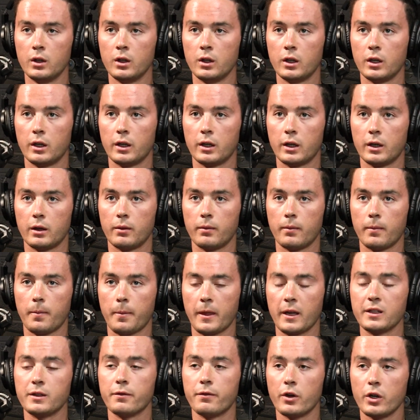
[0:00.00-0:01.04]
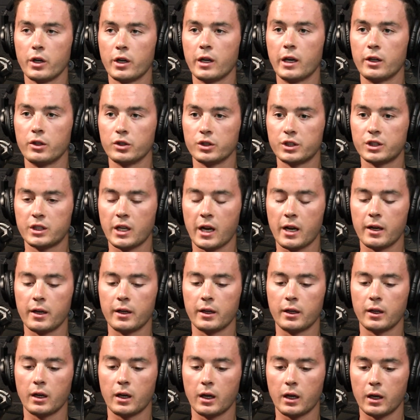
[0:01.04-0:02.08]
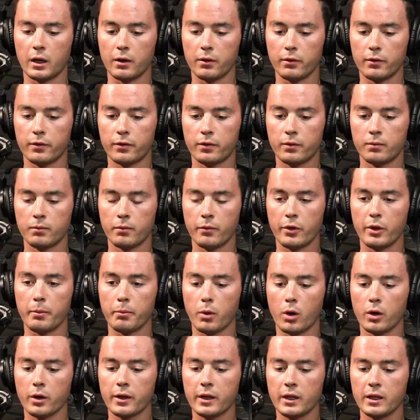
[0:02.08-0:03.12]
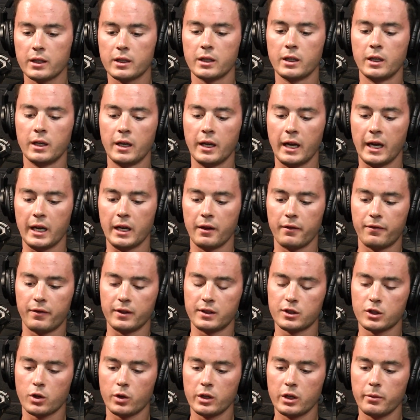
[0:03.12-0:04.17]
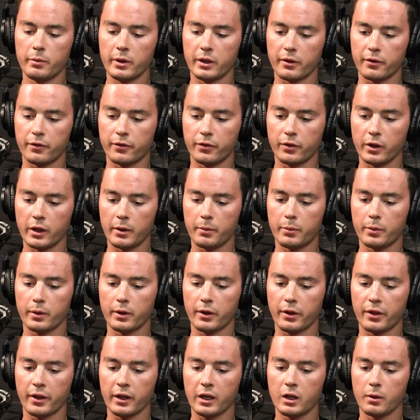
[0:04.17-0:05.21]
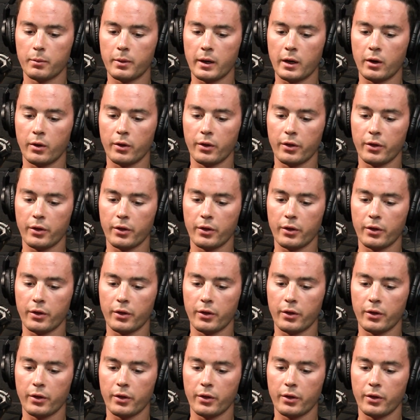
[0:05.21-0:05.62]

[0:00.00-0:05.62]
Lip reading: has a very good understanding of the market. And if it's going to be a flip, think about